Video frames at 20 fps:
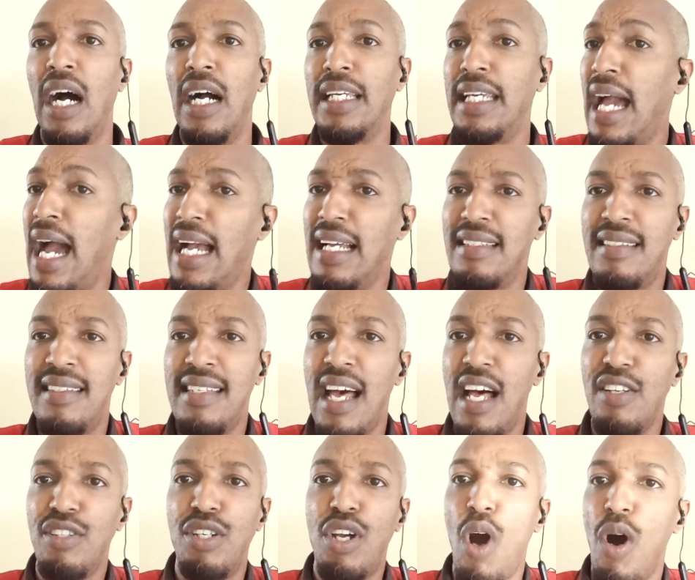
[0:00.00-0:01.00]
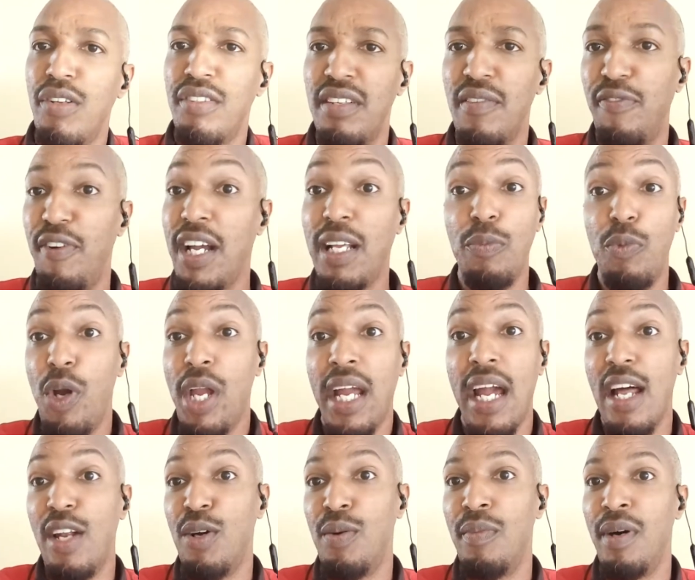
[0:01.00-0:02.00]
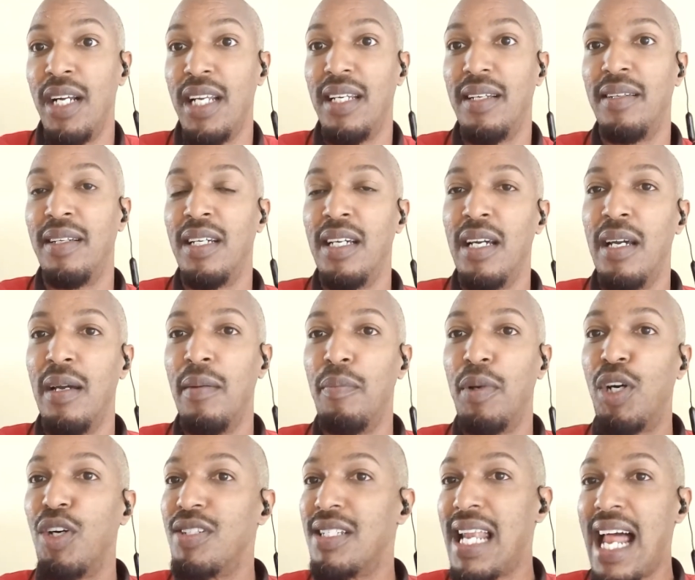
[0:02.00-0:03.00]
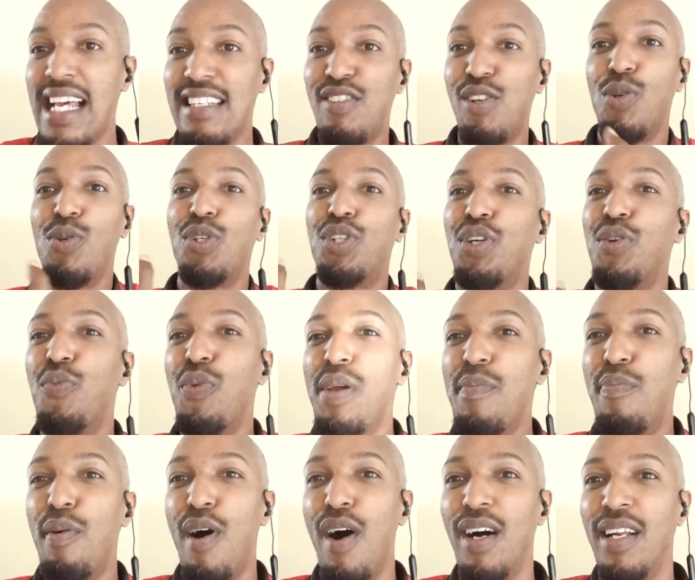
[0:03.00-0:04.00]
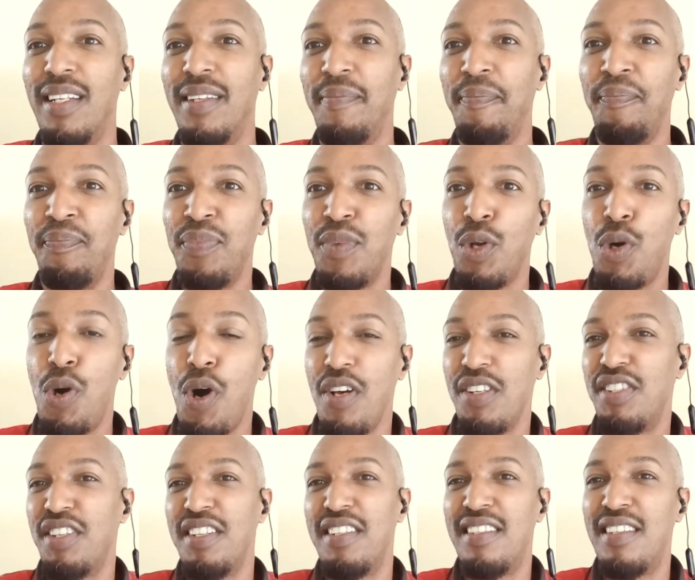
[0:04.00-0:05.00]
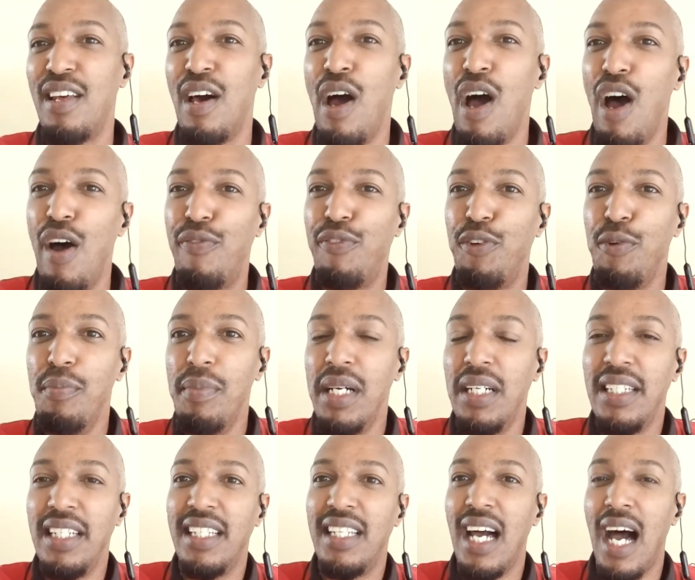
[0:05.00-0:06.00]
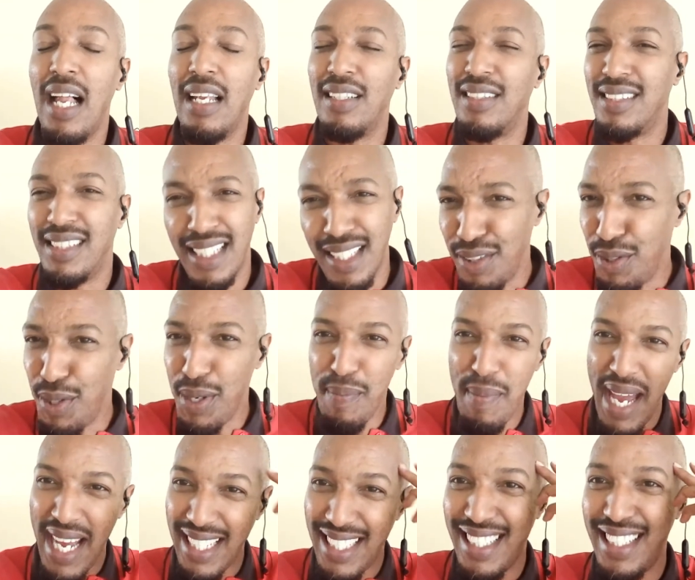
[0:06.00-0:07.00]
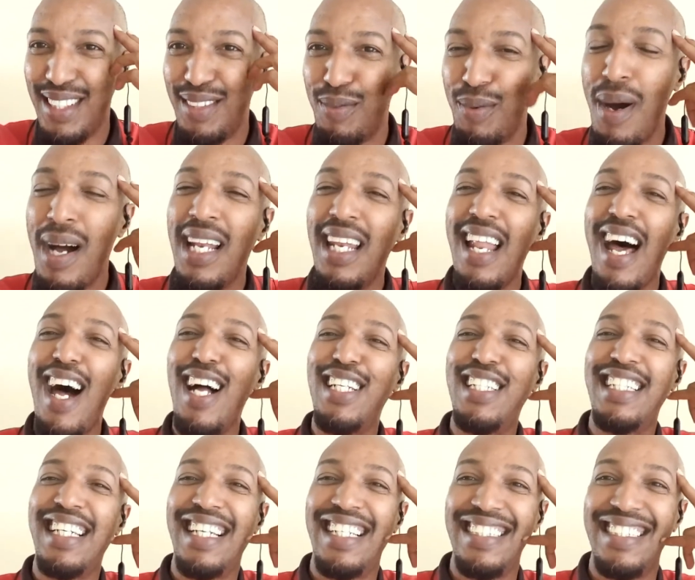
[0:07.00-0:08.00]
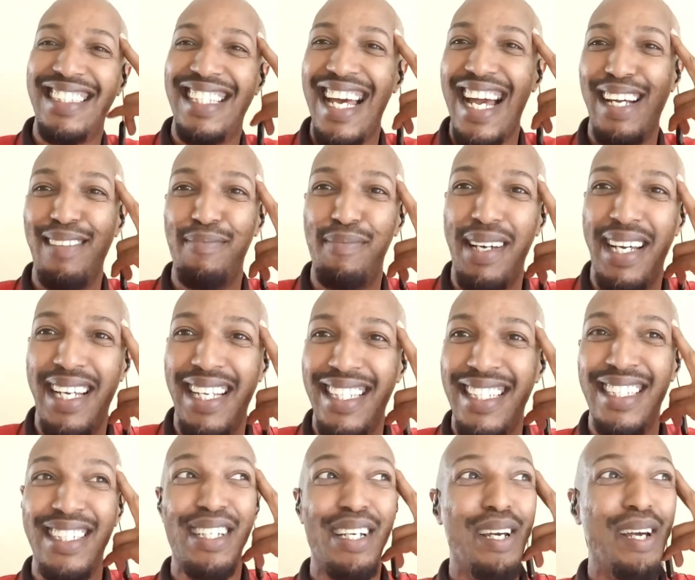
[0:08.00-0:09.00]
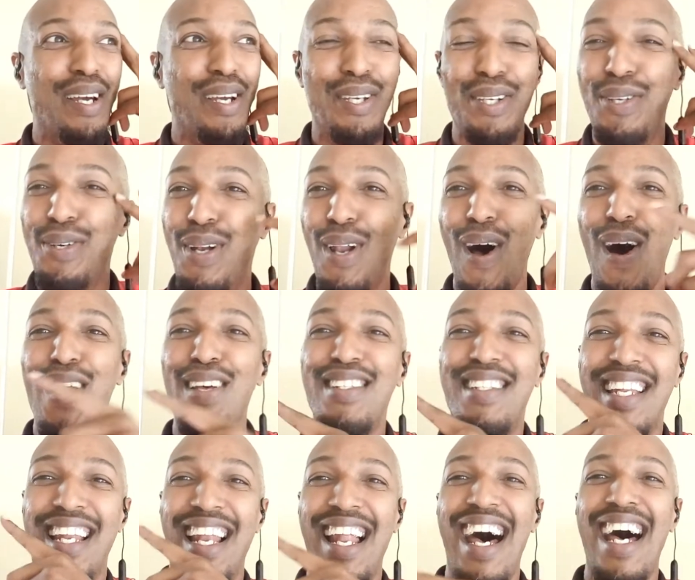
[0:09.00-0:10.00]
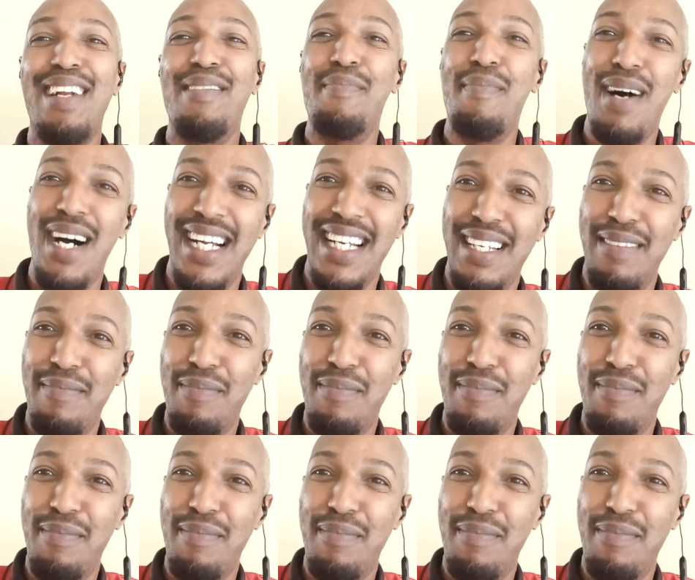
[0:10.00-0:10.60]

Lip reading: Yeah, it sounds cost effective, but we ain't got no money. Because that solution we bought cost us a few million dollars. Can you imagine? What logic is that, man? You lost a lot of money